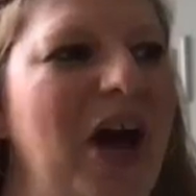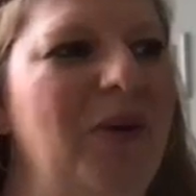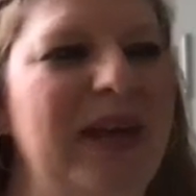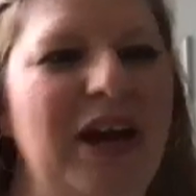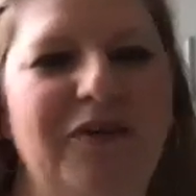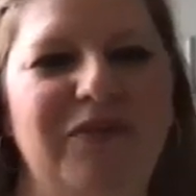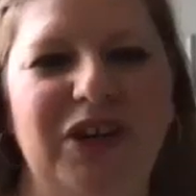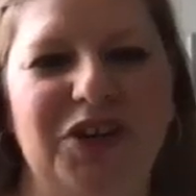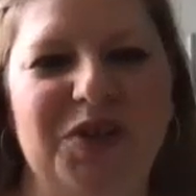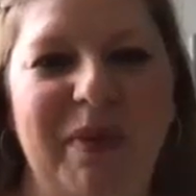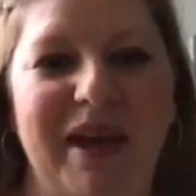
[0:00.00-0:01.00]
we outfit our
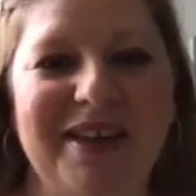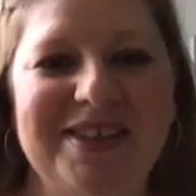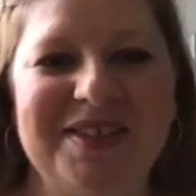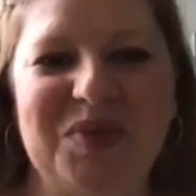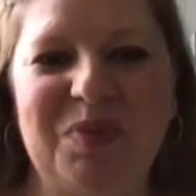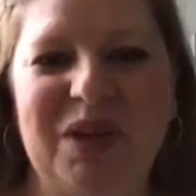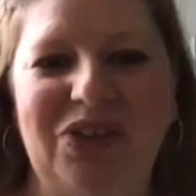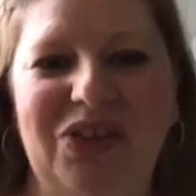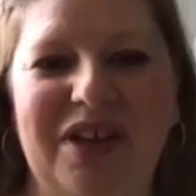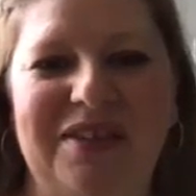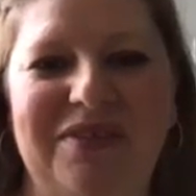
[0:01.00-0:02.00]
space? There's been a
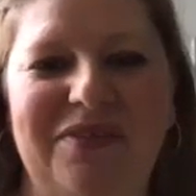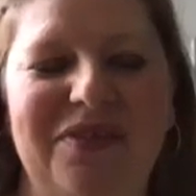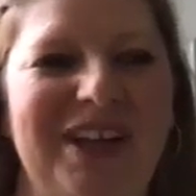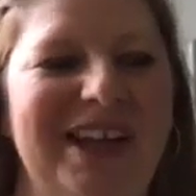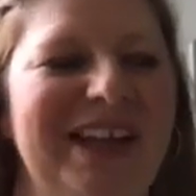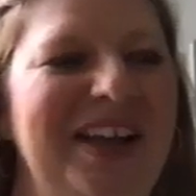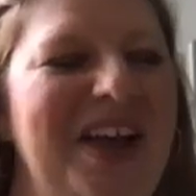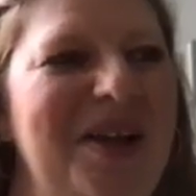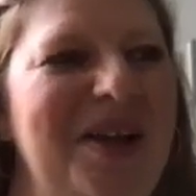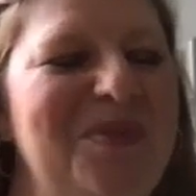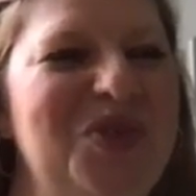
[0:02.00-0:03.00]
lot of
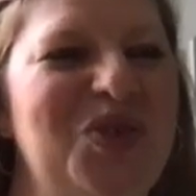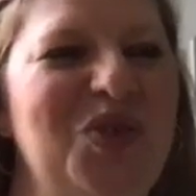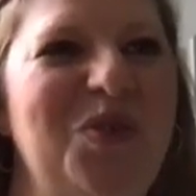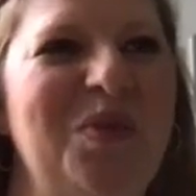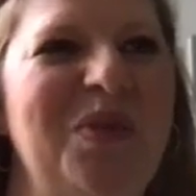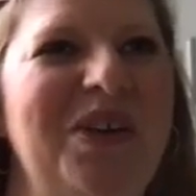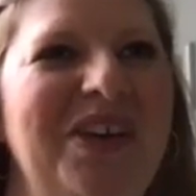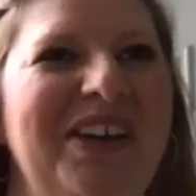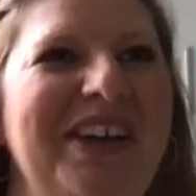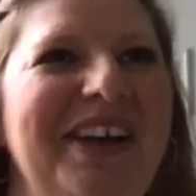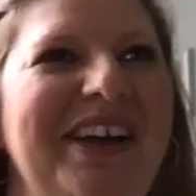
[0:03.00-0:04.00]
Zoom
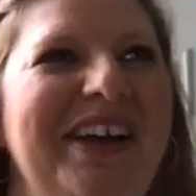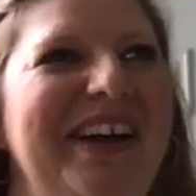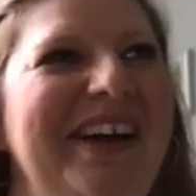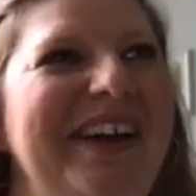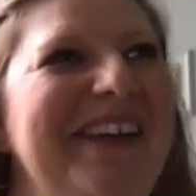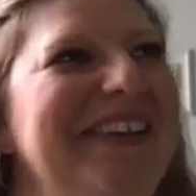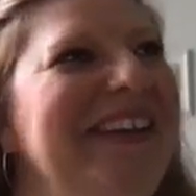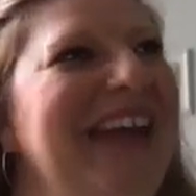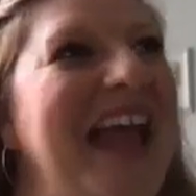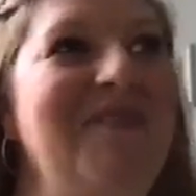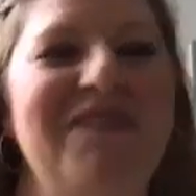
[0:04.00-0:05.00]

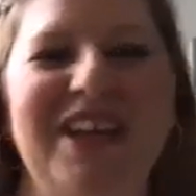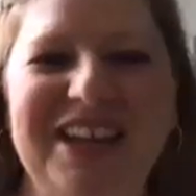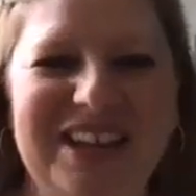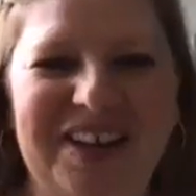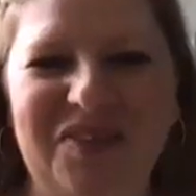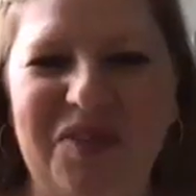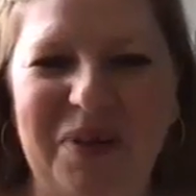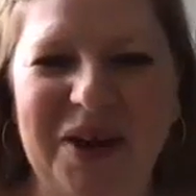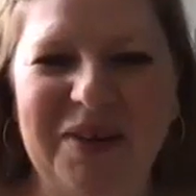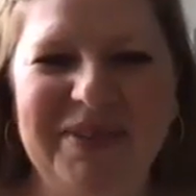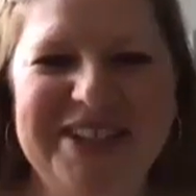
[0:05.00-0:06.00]
envy of
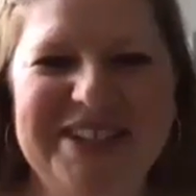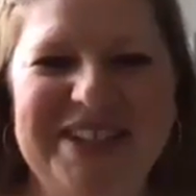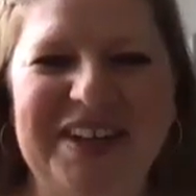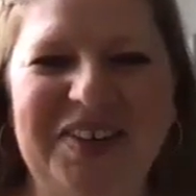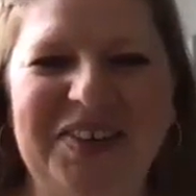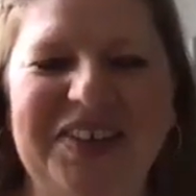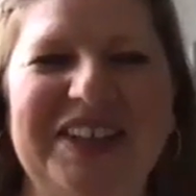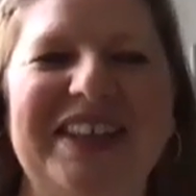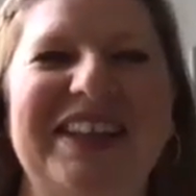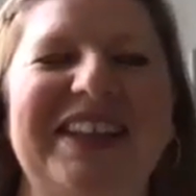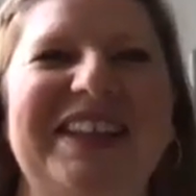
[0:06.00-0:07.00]
apartments. You know,
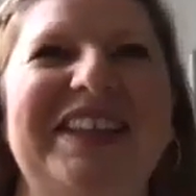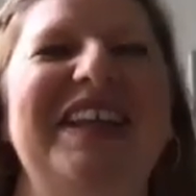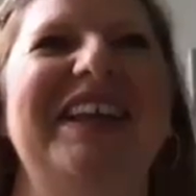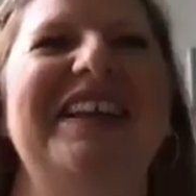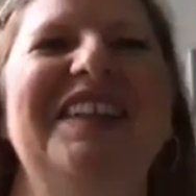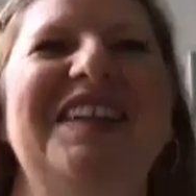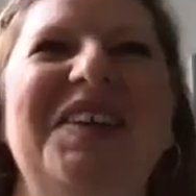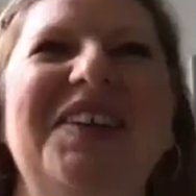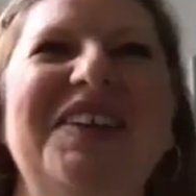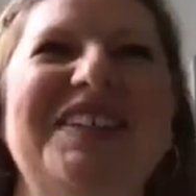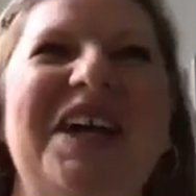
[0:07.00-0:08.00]
the New
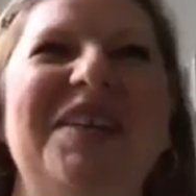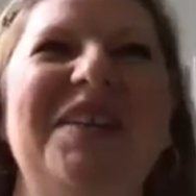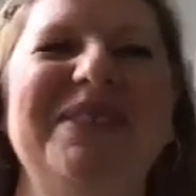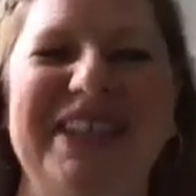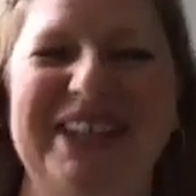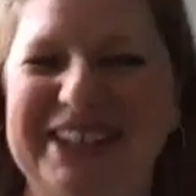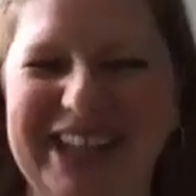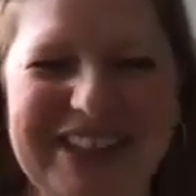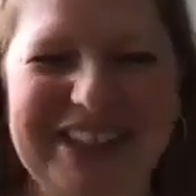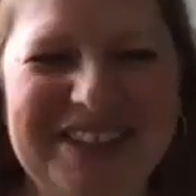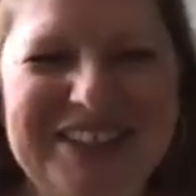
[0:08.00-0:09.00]
York
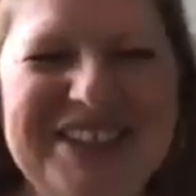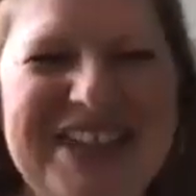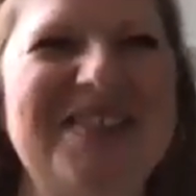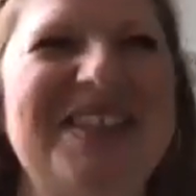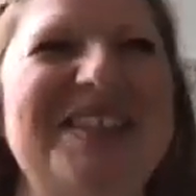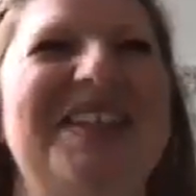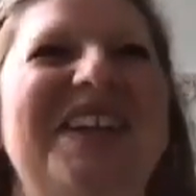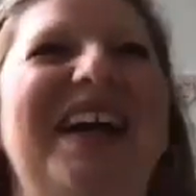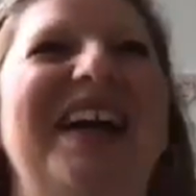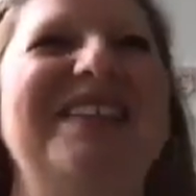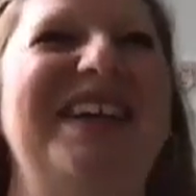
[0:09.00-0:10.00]
Times has
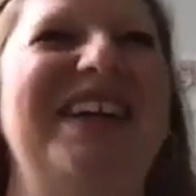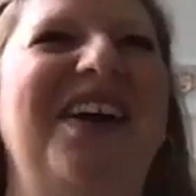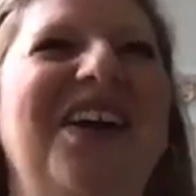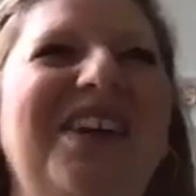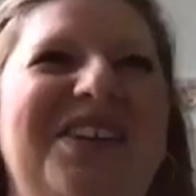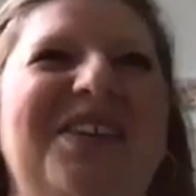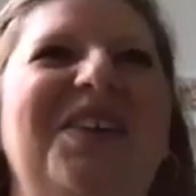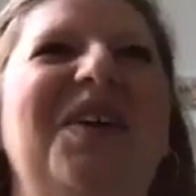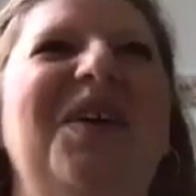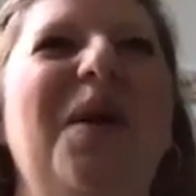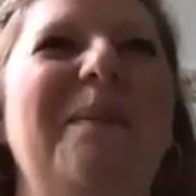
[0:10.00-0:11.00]
an
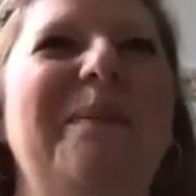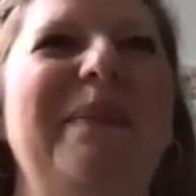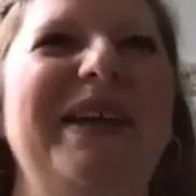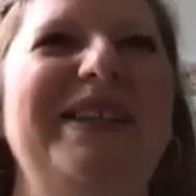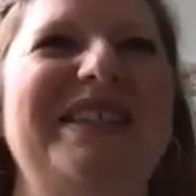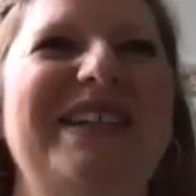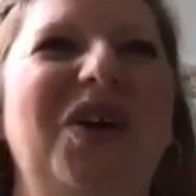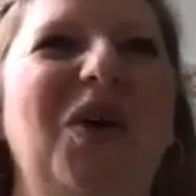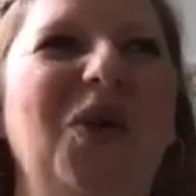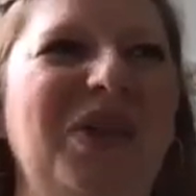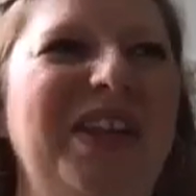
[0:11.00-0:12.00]
article based
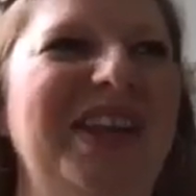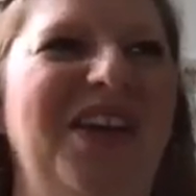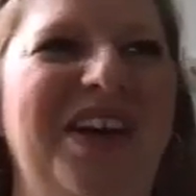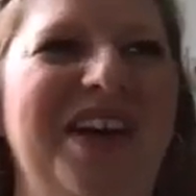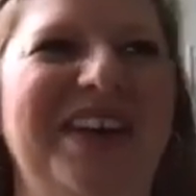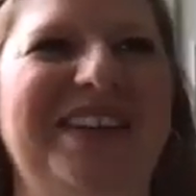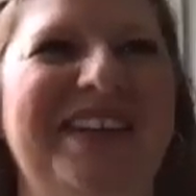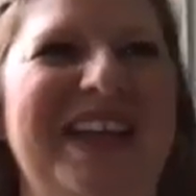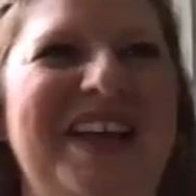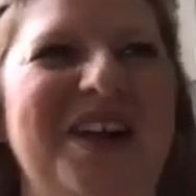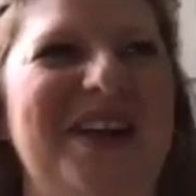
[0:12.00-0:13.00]
only on
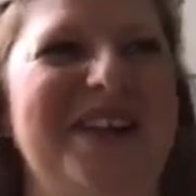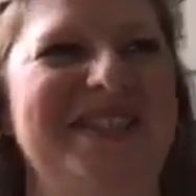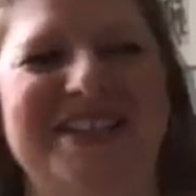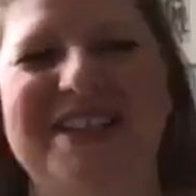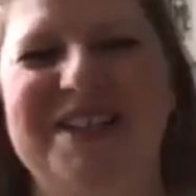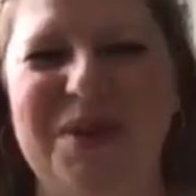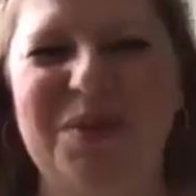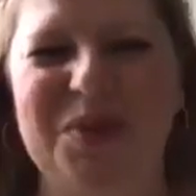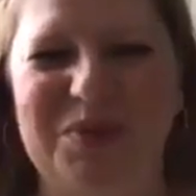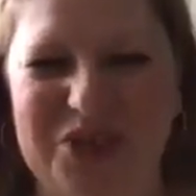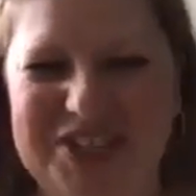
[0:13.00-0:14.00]
like assessing
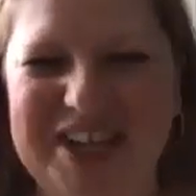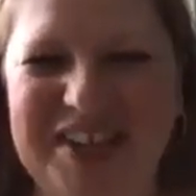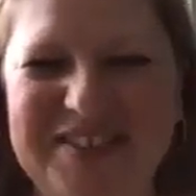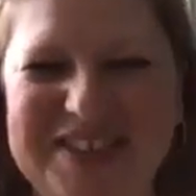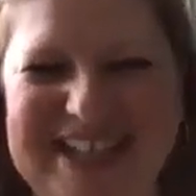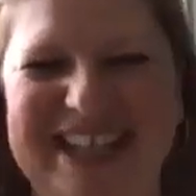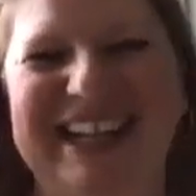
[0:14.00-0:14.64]
people's bookshelves,